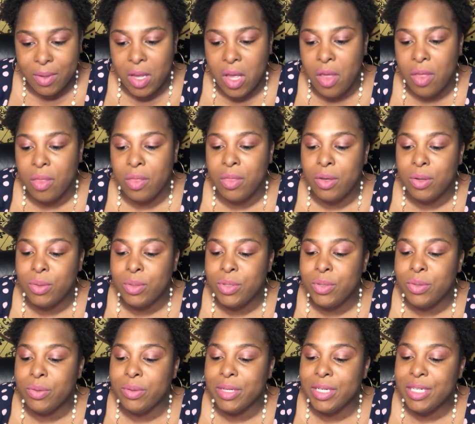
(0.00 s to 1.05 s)
"Those
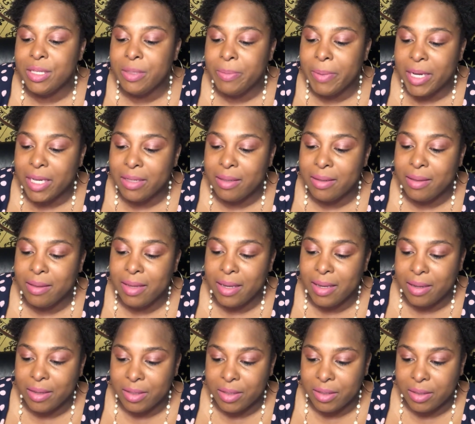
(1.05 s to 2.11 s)
who respect the
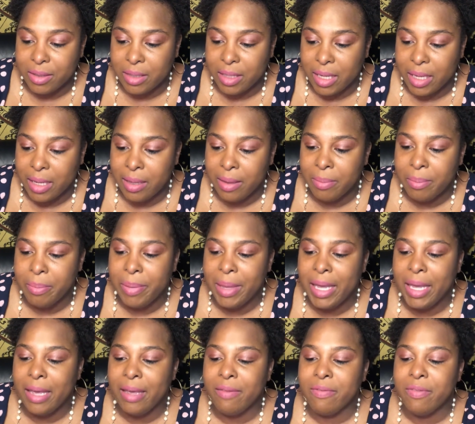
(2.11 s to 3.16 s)
elderly
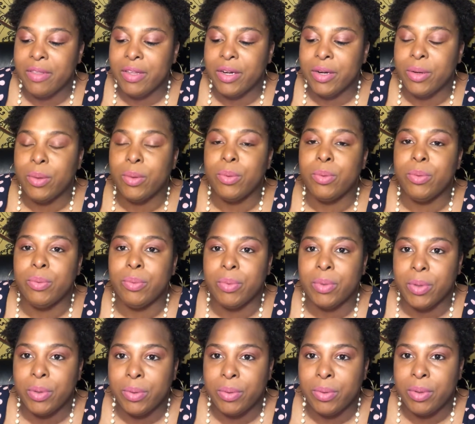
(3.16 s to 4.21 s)
pave their own
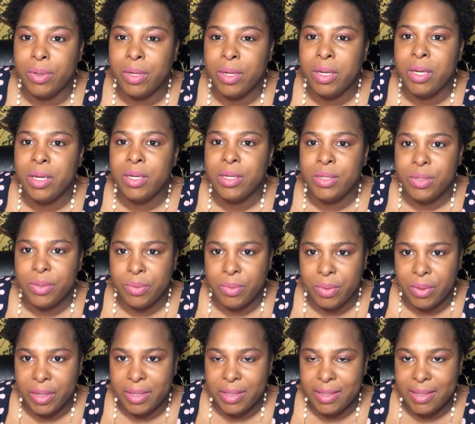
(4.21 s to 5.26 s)
road
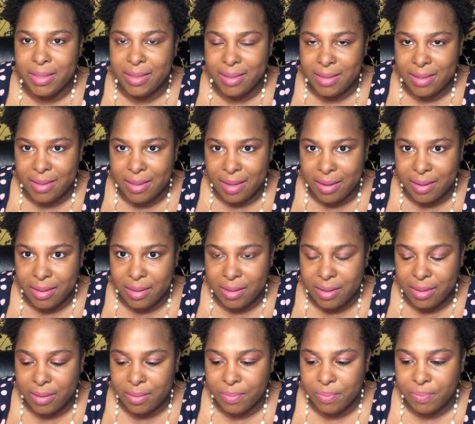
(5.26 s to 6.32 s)
toward
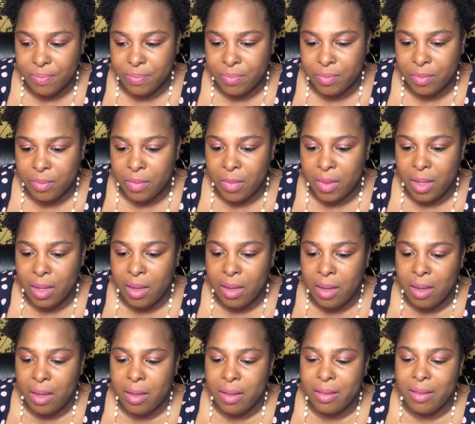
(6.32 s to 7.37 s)
success."
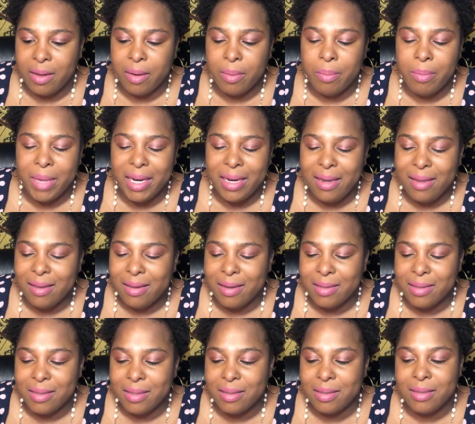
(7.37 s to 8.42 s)
There are many
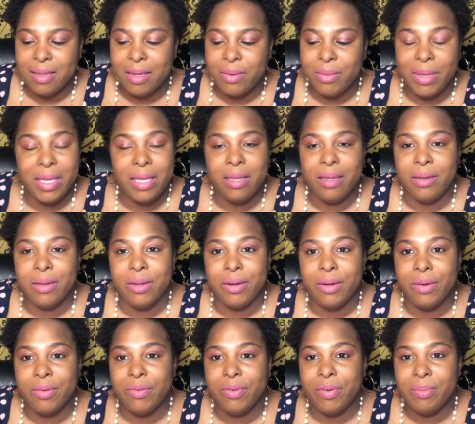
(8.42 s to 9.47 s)
lessons that we can
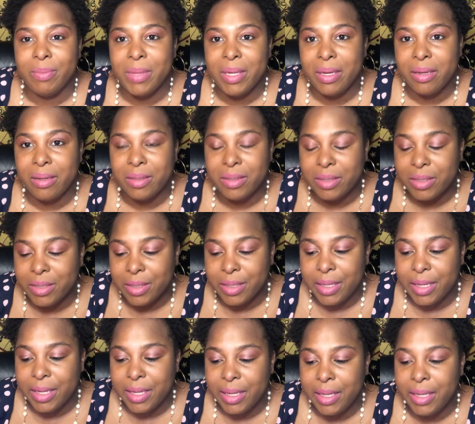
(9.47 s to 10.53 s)
learn from the
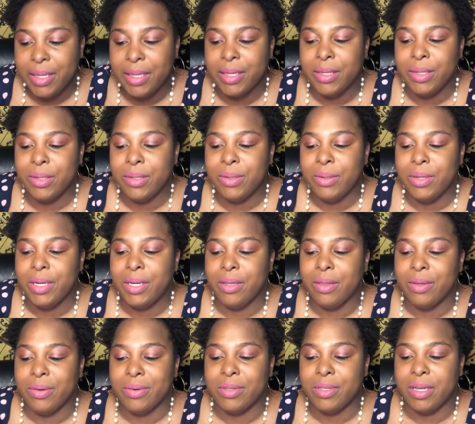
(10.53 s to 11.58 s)
elderly, including
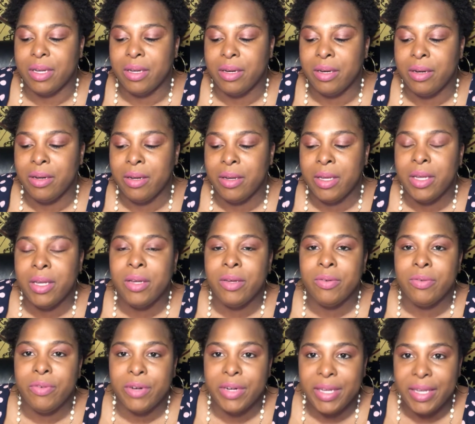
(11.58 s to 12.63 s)
those on
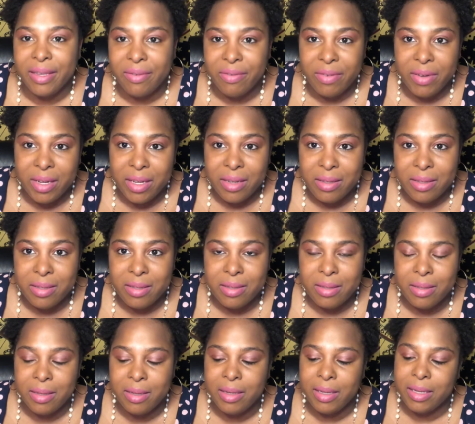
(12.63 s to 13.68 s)

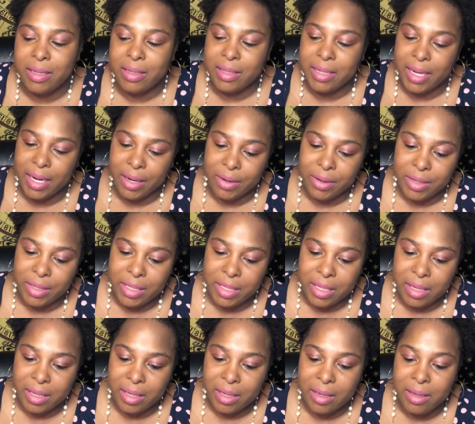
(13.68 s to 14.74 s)
forgiveness,
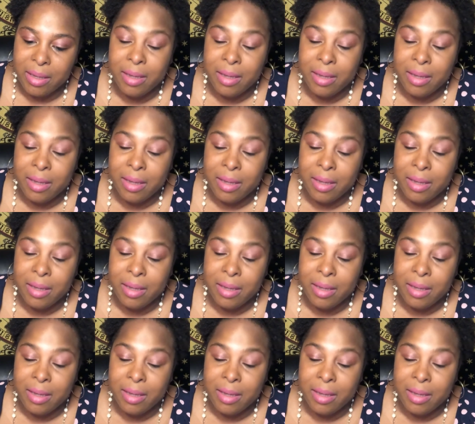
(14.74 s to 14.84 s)
integrity,